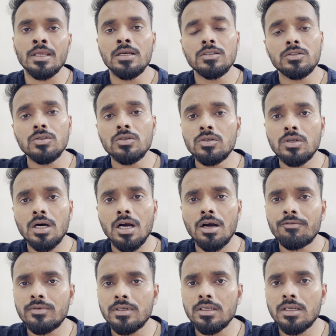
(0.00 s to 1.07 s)
So
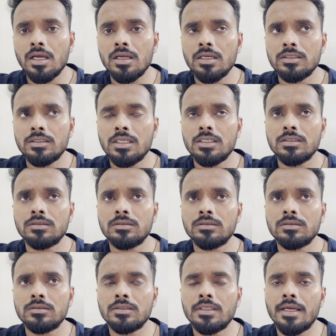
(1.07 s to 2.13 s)
after I
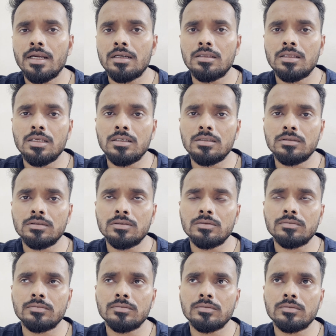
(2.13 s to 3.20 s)
think that
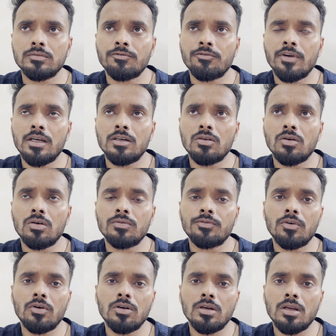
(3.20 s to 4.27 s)
thing went on
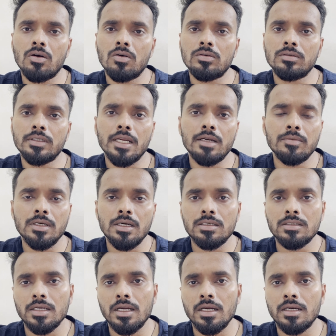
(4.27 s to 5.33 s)
for around 10
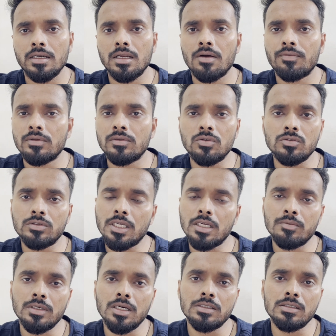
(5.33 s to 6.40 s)
minutes, and after those 10
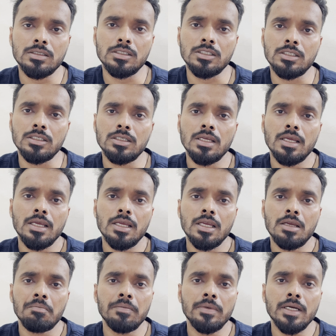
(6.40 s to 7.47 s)
minutes he
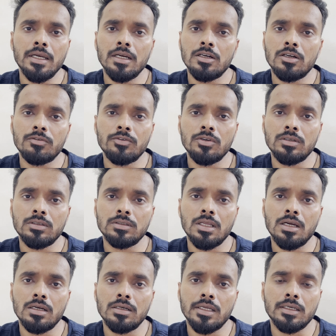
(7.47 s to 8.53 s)
began interviewing
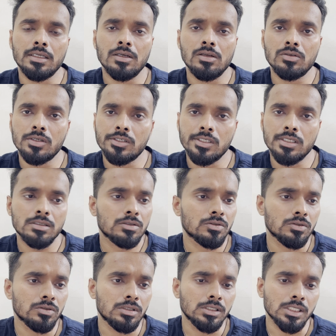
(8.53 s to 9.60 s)
the technical questions.
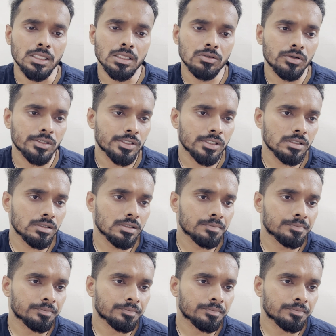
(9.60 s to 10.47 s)
So these are the questions.